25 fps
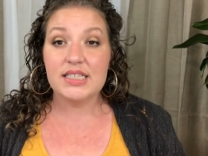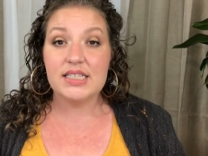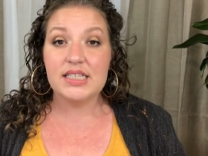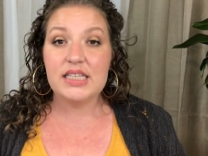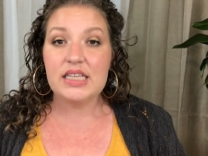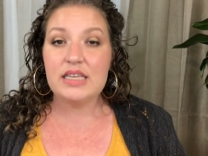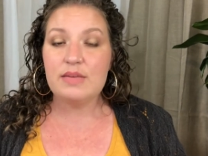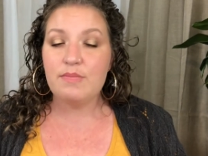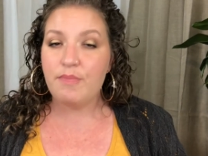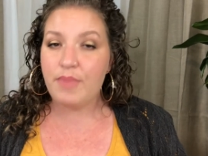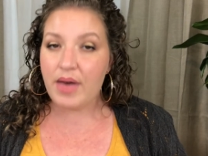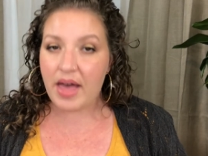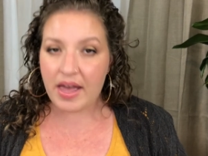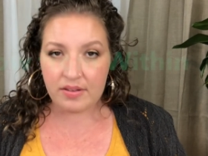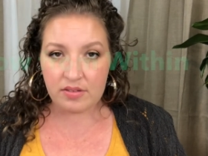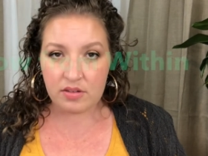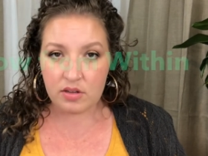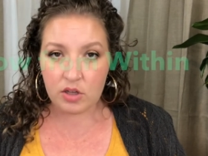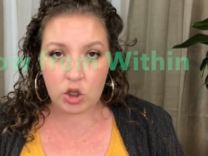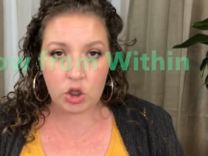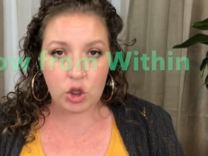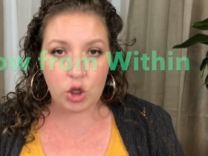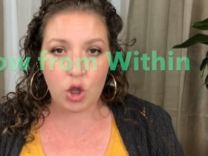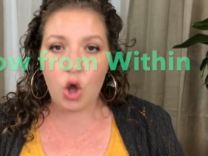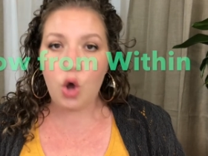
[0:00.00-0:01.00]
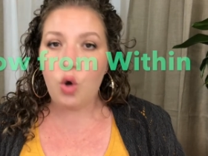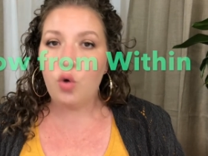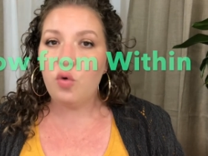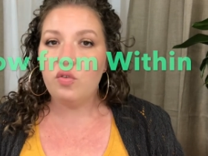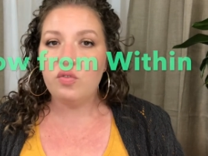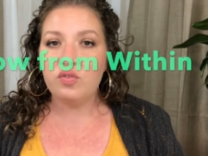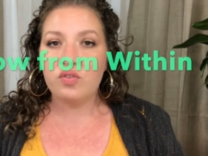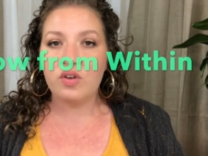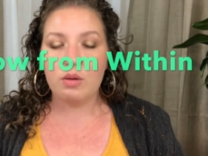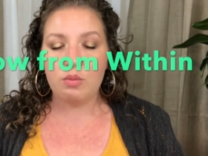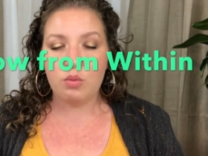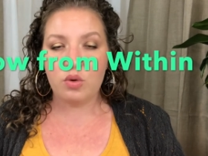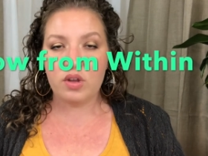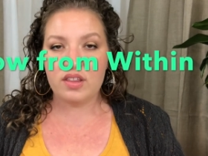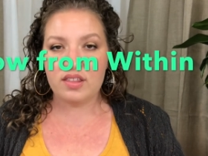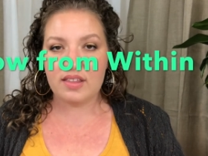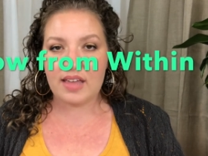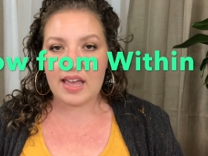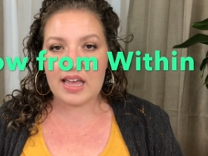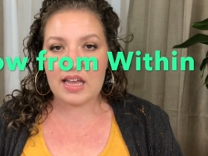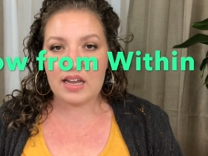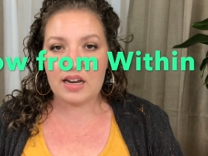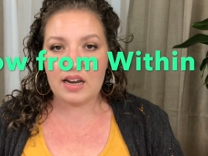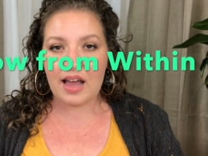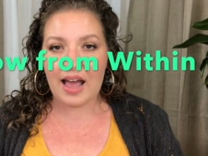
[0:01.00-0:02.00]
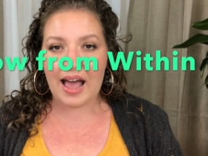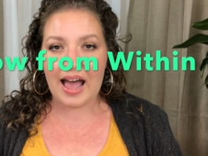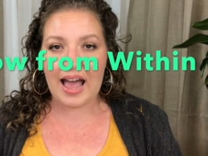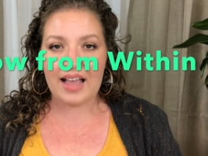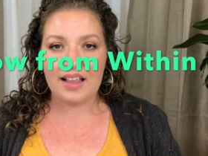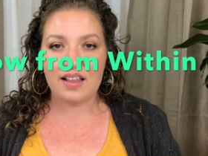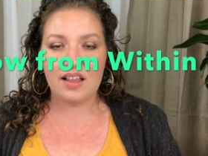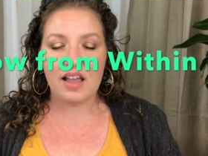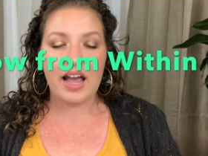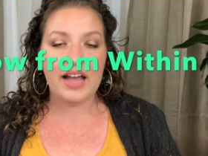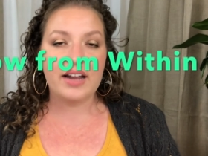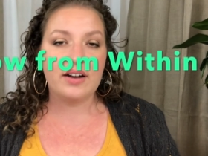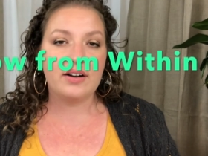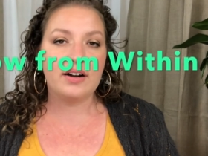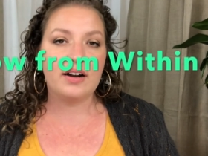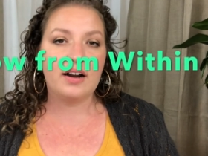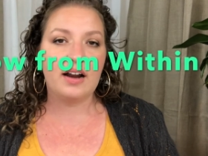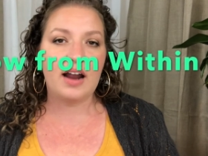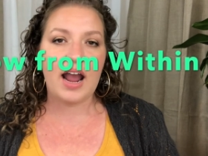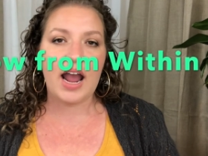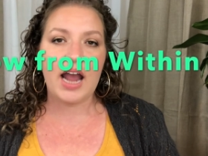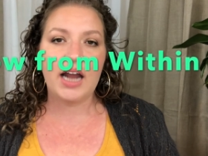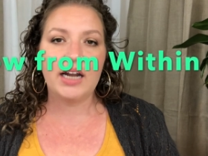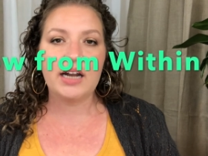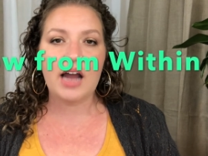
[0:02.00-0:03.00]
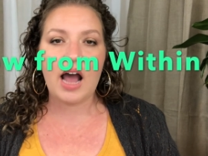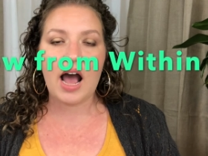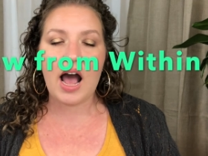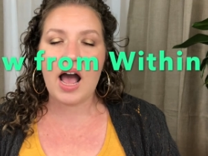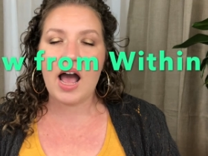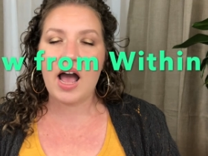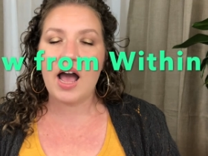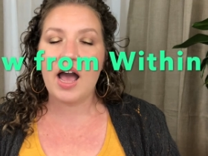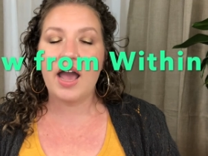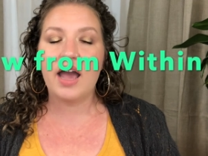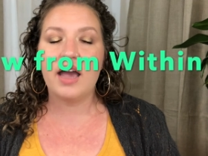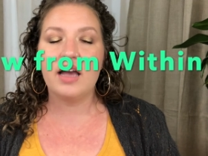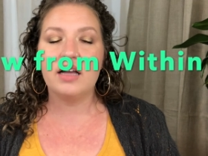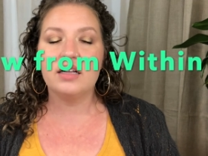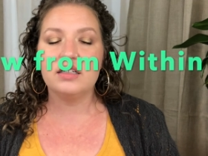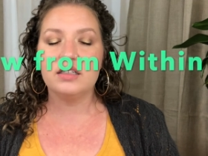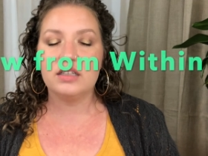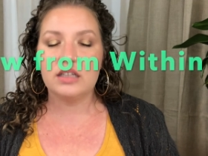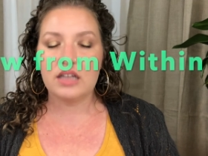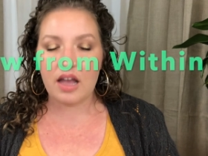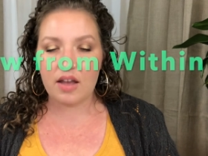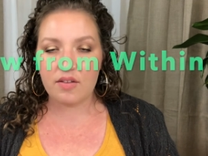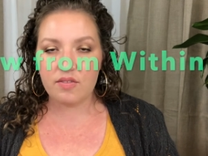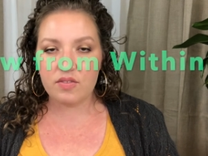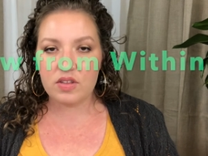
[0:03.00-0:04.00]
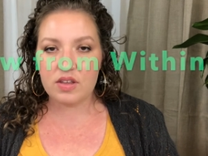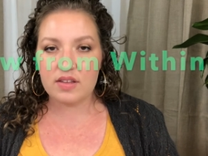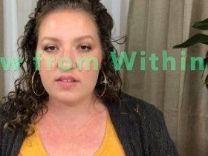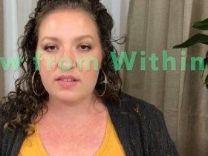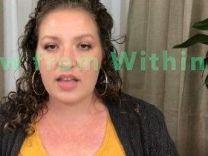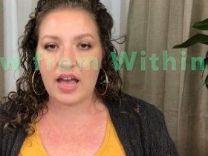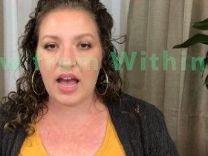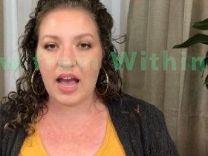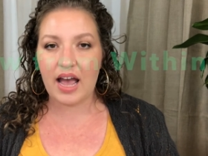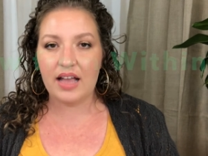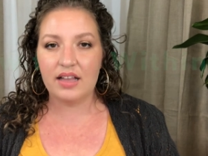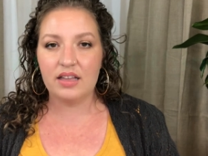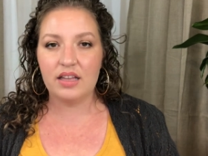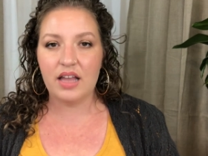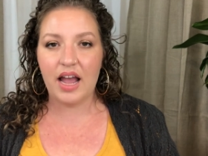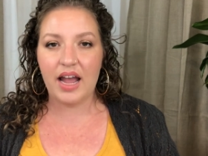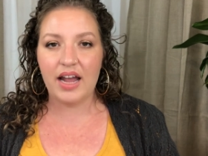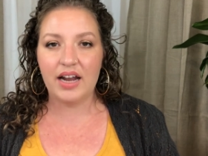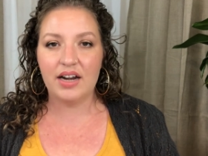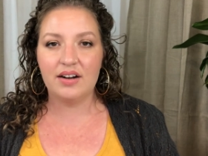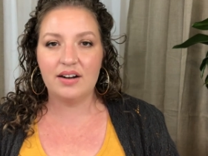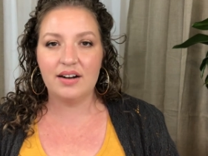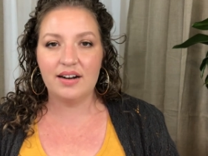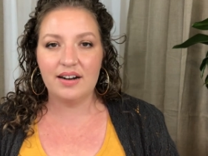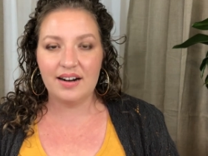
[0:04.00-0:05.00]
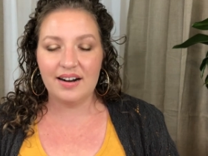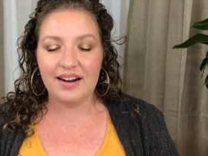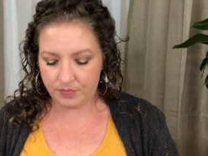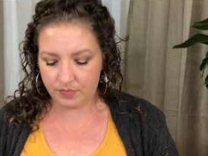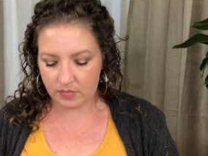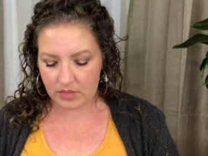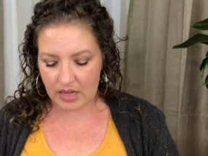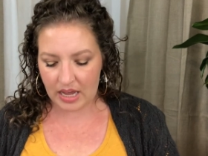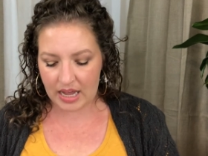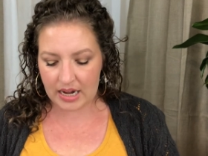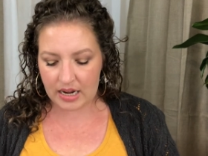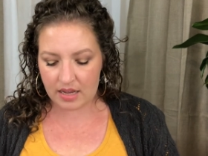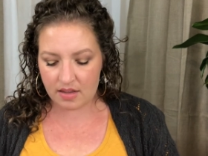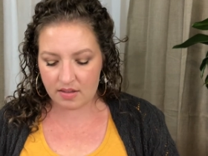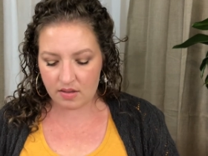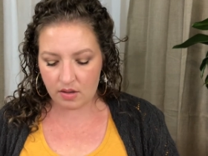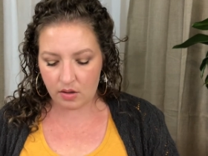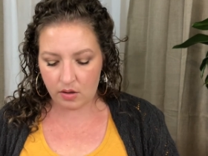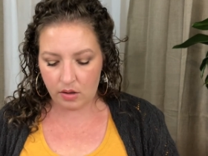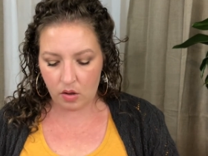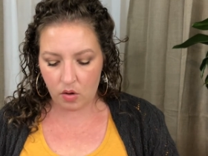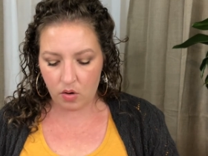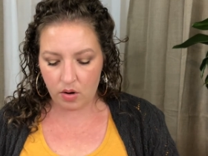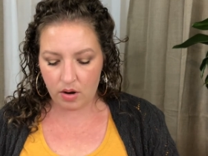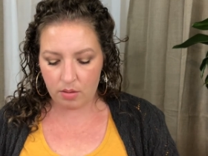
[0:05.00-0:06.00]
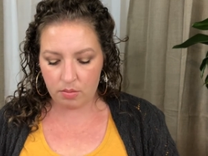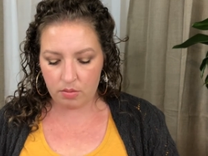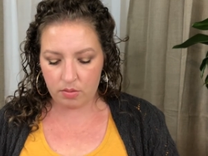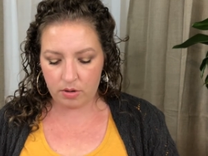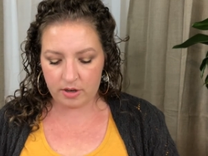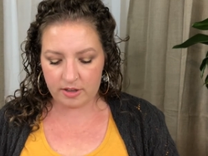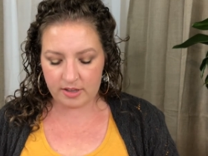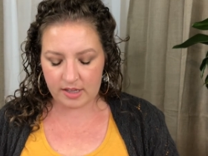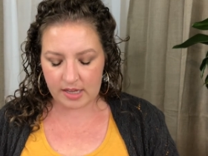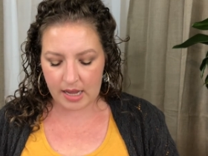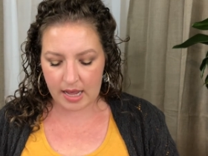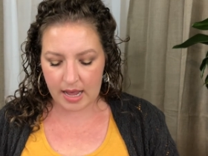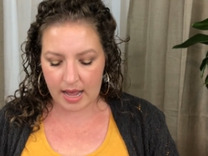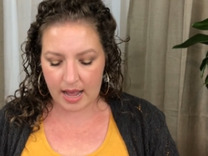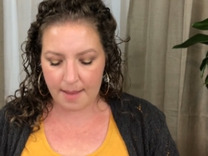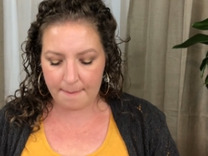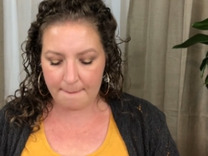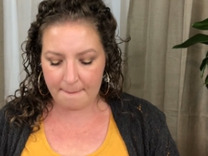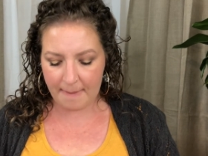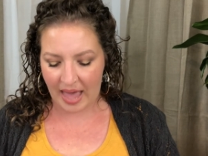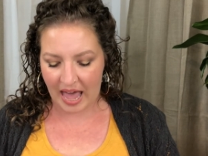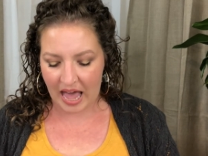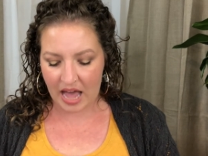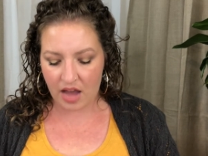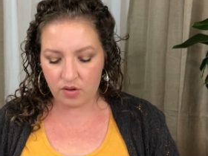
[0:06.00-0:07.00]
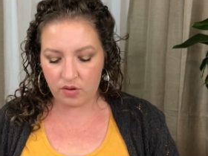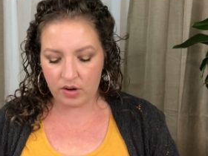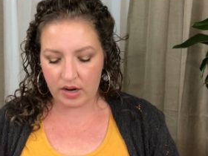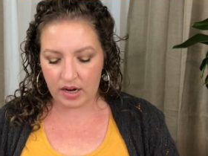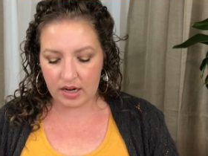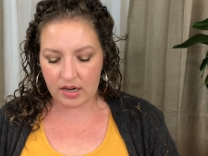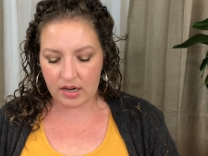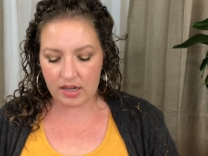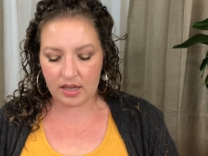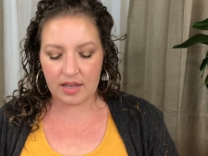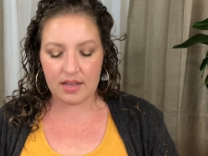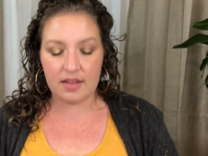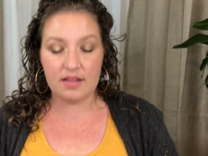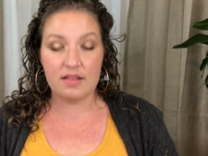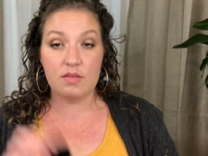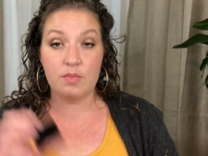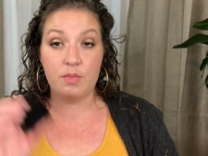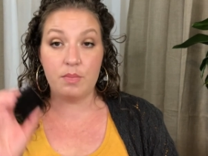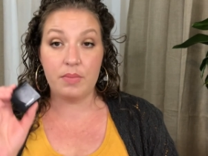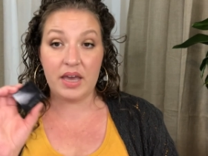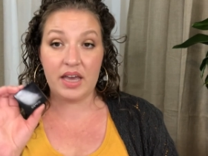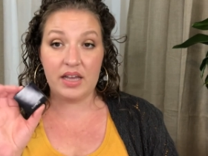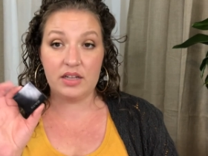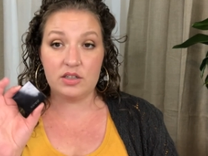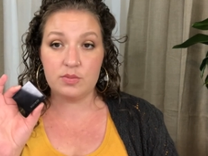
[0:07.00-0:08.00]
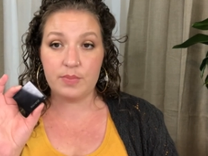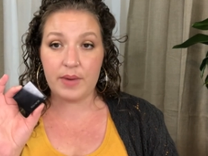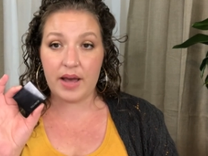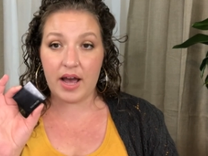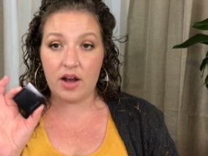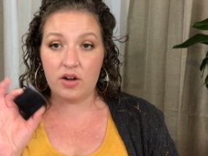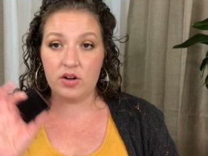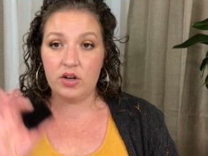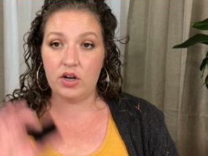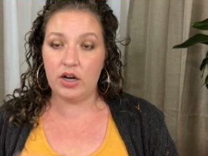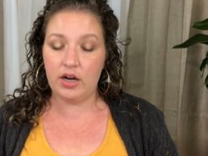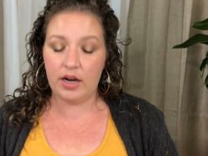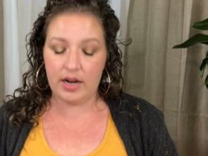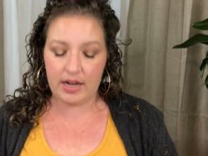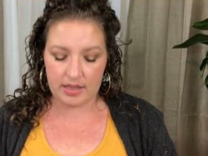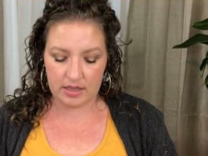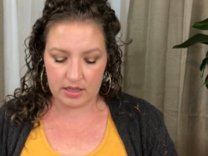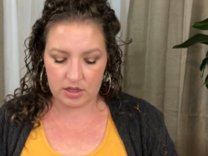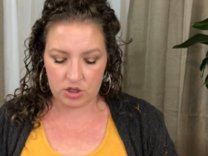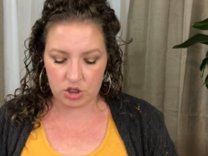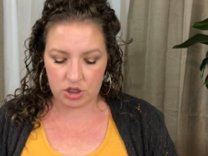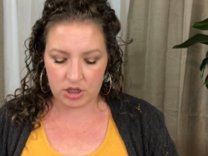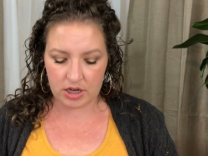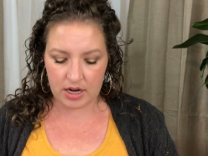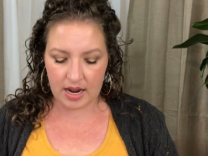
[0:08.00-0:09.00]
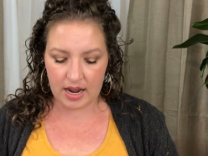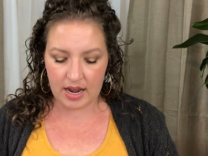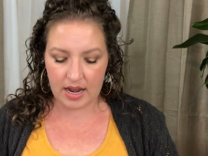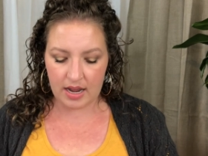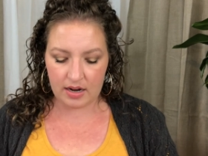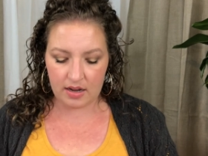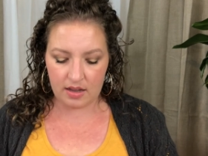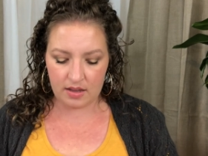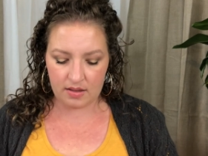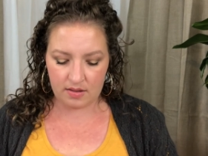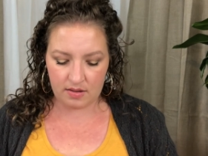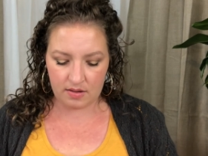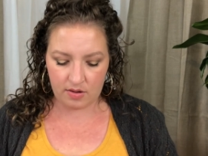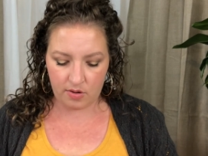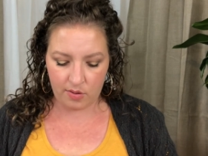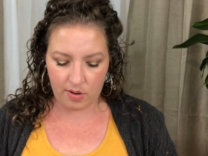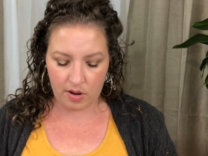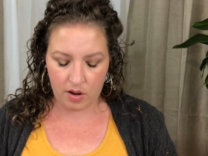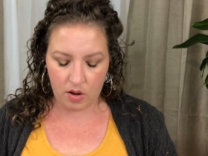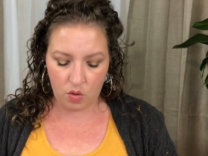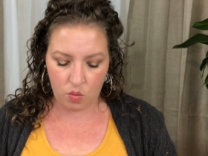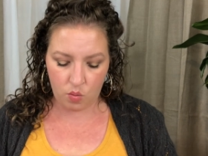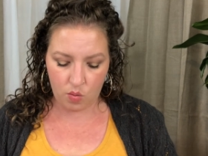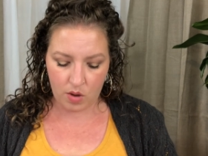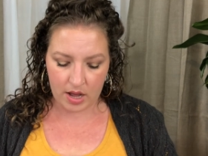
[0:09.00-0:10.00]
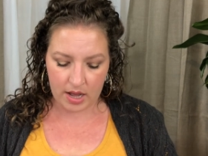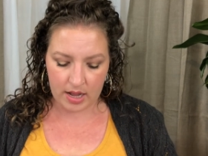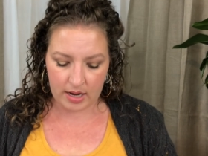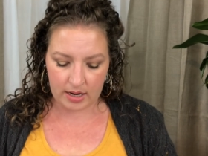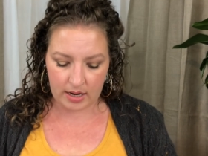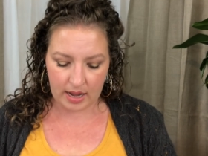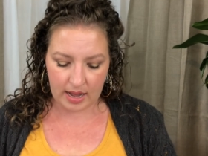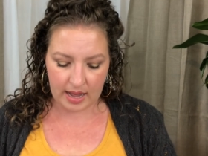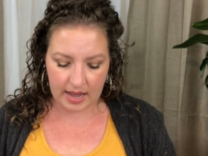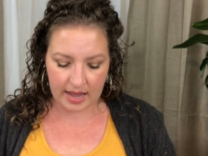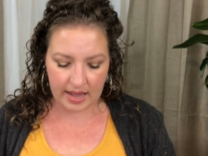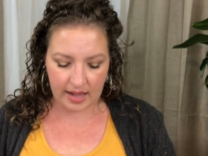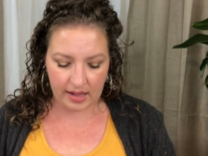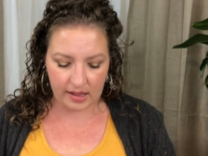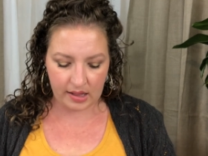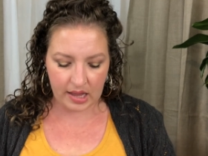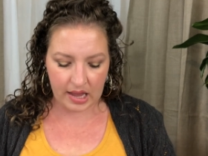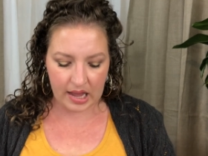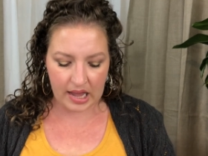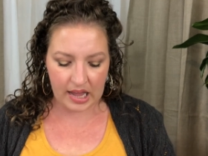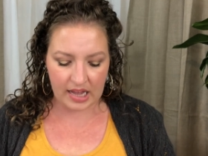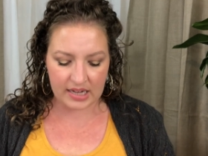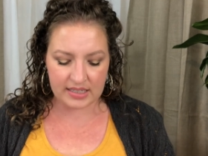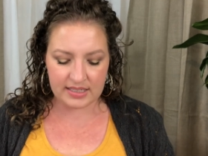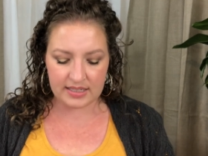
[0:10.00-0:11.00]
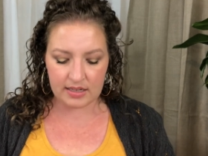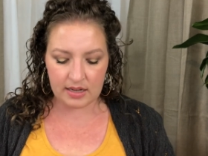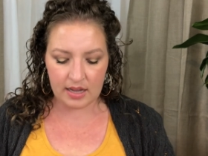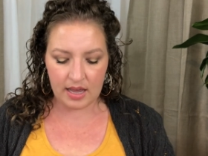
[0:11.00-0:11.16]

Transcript: the Best Glow From Within highlighter, and I love this highlighter. It is Laura Mercier Matte Radiance Baked Powder in the shade zero one Highlight.